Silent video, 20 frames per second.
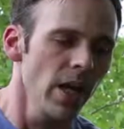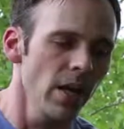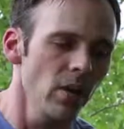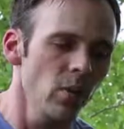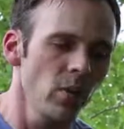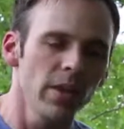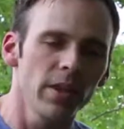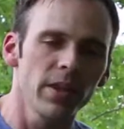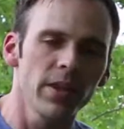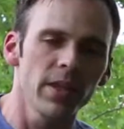
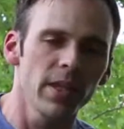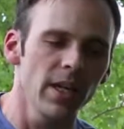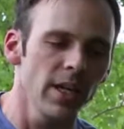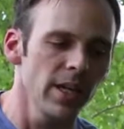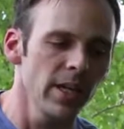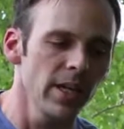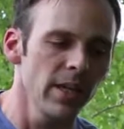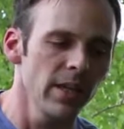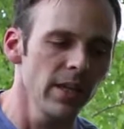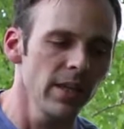with
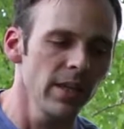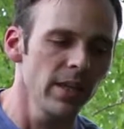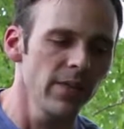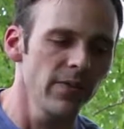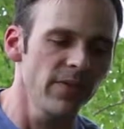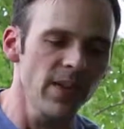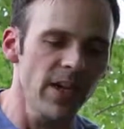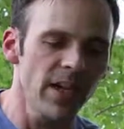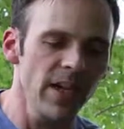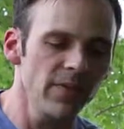the
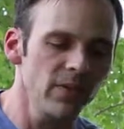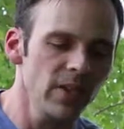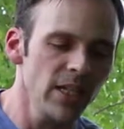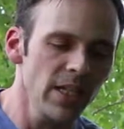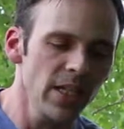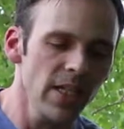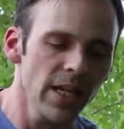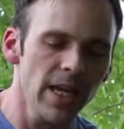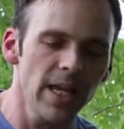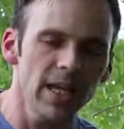
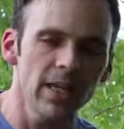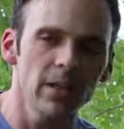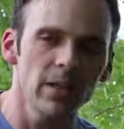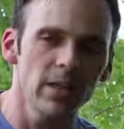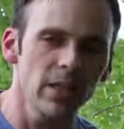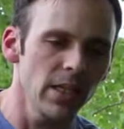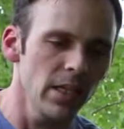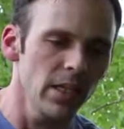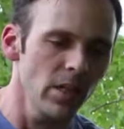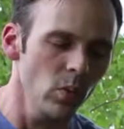5D
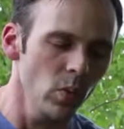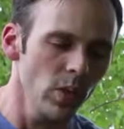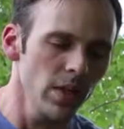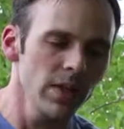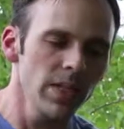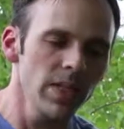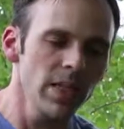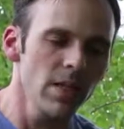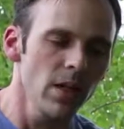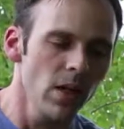and the
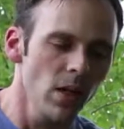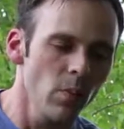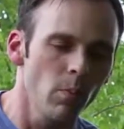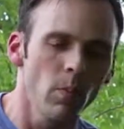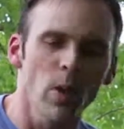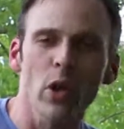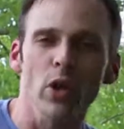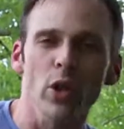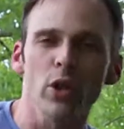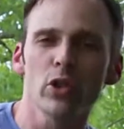1D
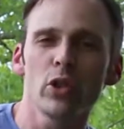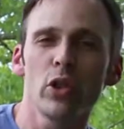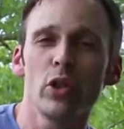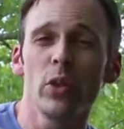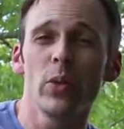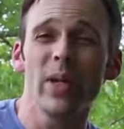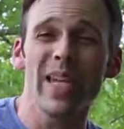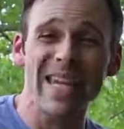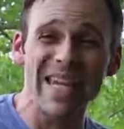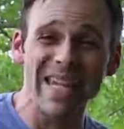Mark
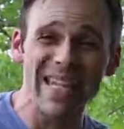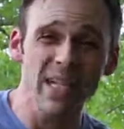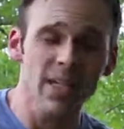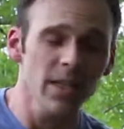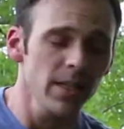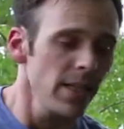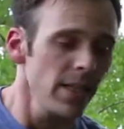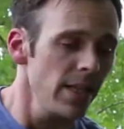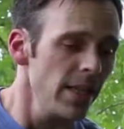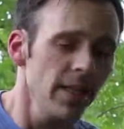II-N,
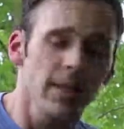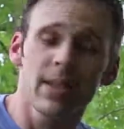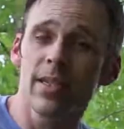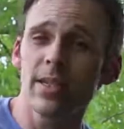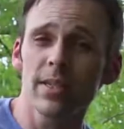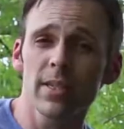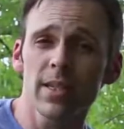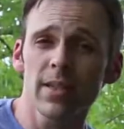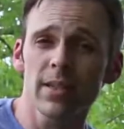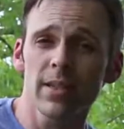
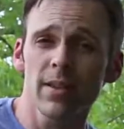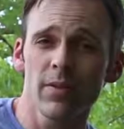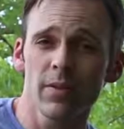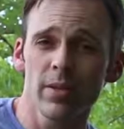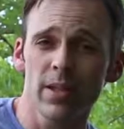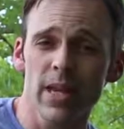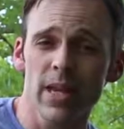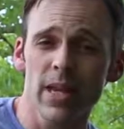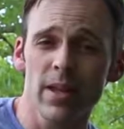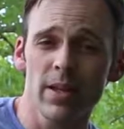these things
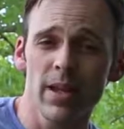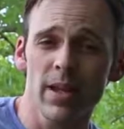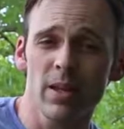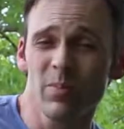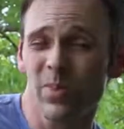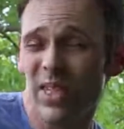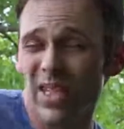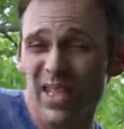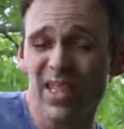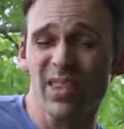have
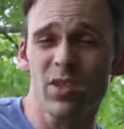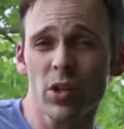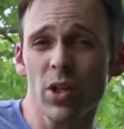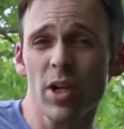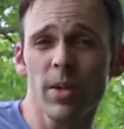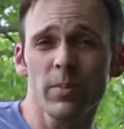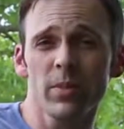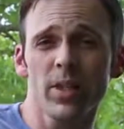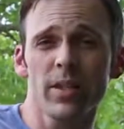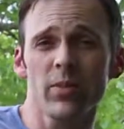helped me get the
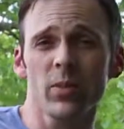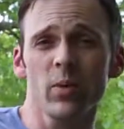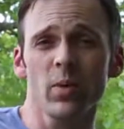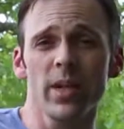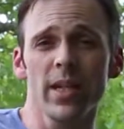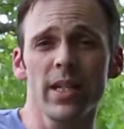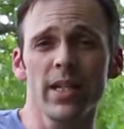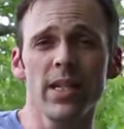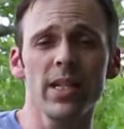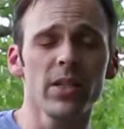job done for
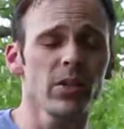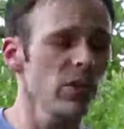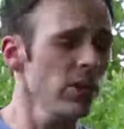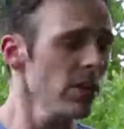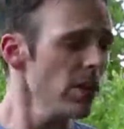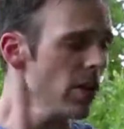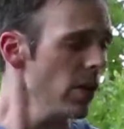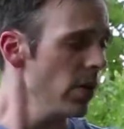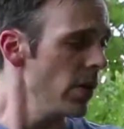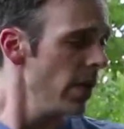what I need.
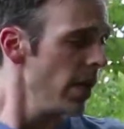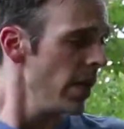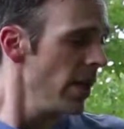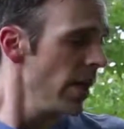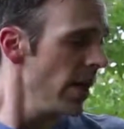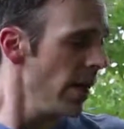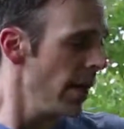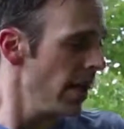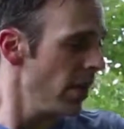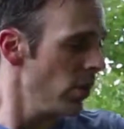So
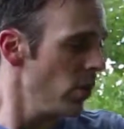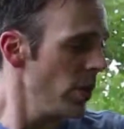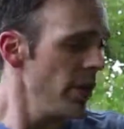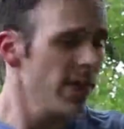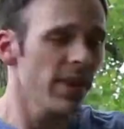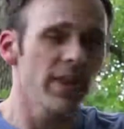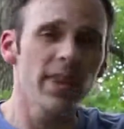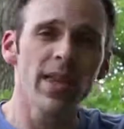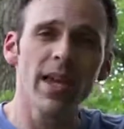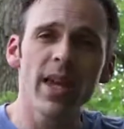
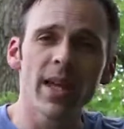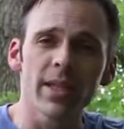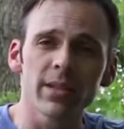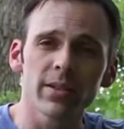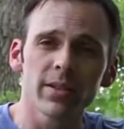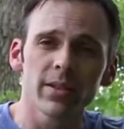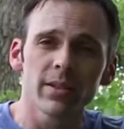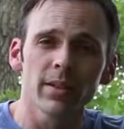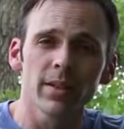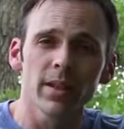with
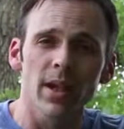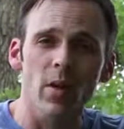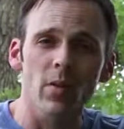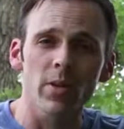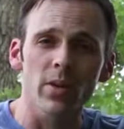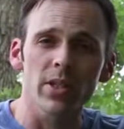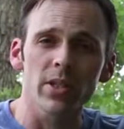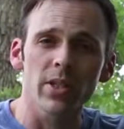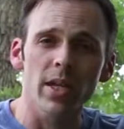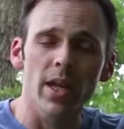that, I
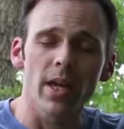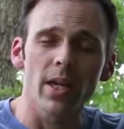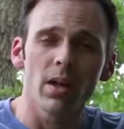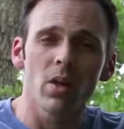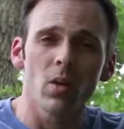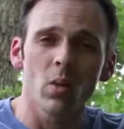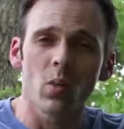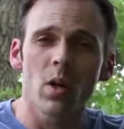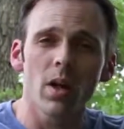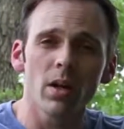want to say
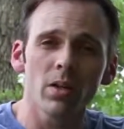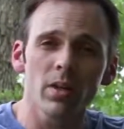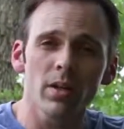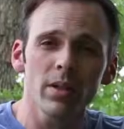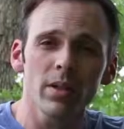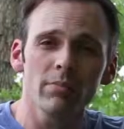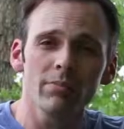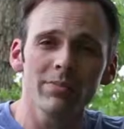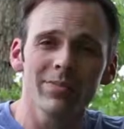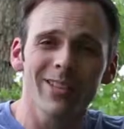
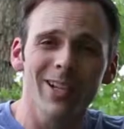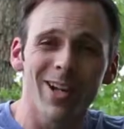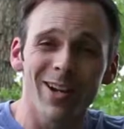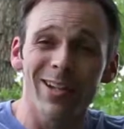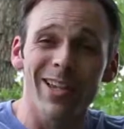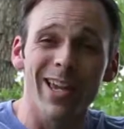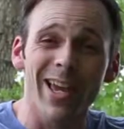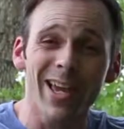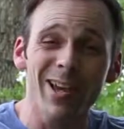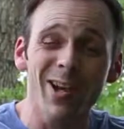welcome.
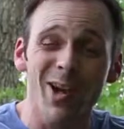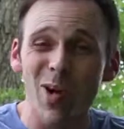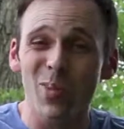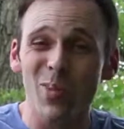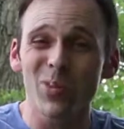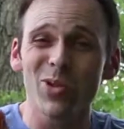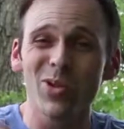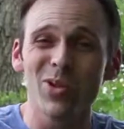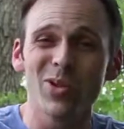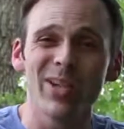Okay,
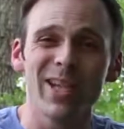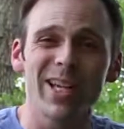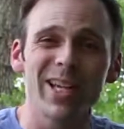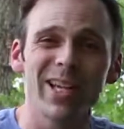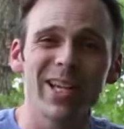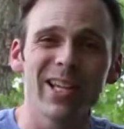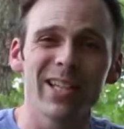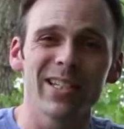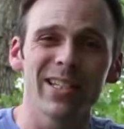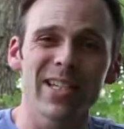hope to
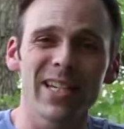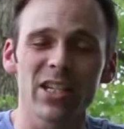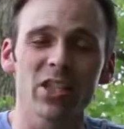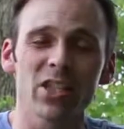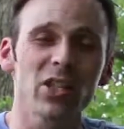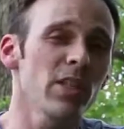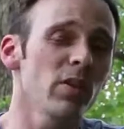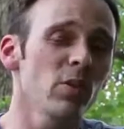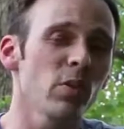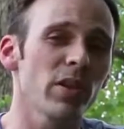kind of
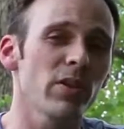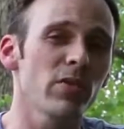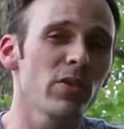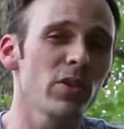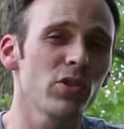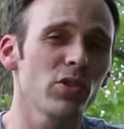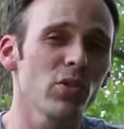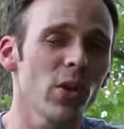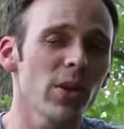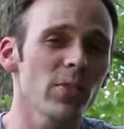see you with
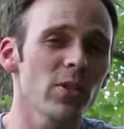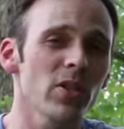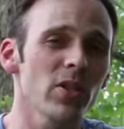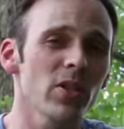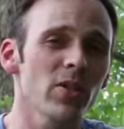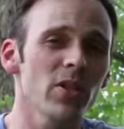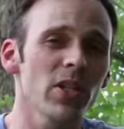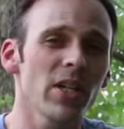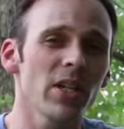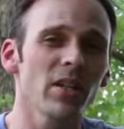future
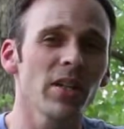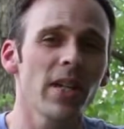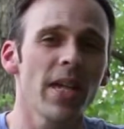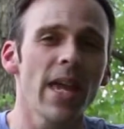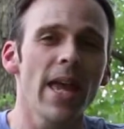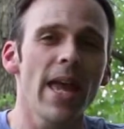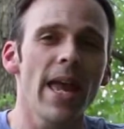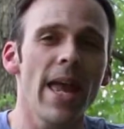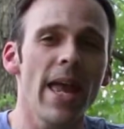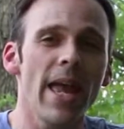webisodes here.
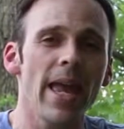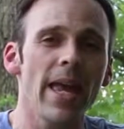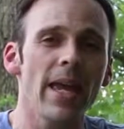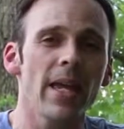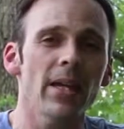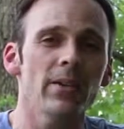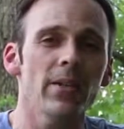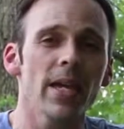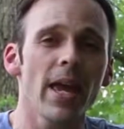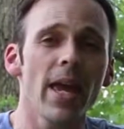
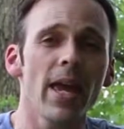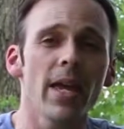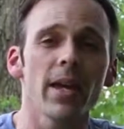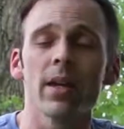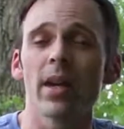And hey,